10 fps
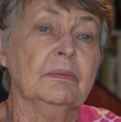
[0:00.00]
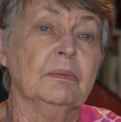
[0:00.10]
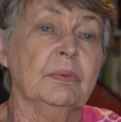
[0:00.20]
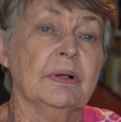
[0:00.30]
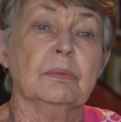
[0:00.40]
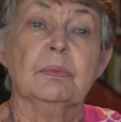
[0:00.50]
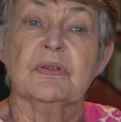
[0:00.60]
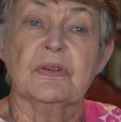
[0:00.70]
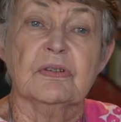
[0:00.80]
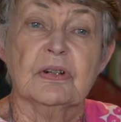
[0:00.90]
whether it
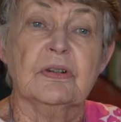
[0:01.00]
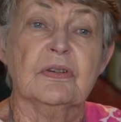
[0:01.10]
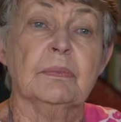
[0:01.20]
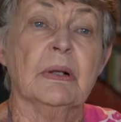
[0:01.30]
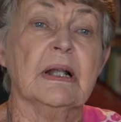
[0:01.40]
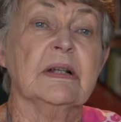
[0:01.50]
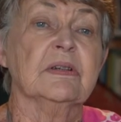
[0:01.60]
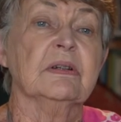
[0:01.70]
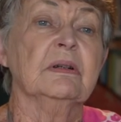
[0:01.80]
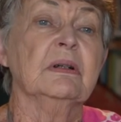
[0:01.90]
was to teach them a
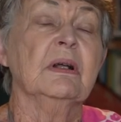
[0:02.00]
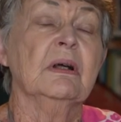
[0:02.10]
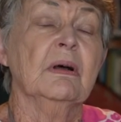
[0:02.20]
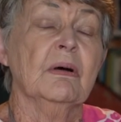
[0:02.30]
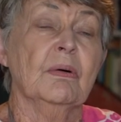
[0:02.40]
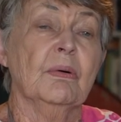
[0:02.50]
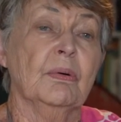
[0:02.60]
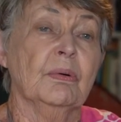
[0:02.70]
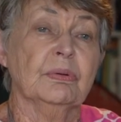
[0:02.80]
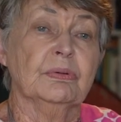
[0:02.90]
lesson
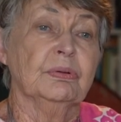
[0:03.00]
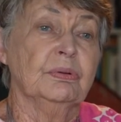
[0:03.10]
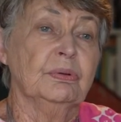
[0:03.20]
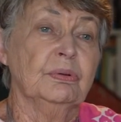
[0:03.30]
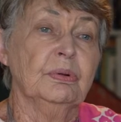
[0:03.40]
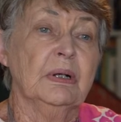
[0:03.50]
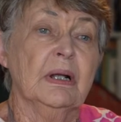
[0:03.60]
or to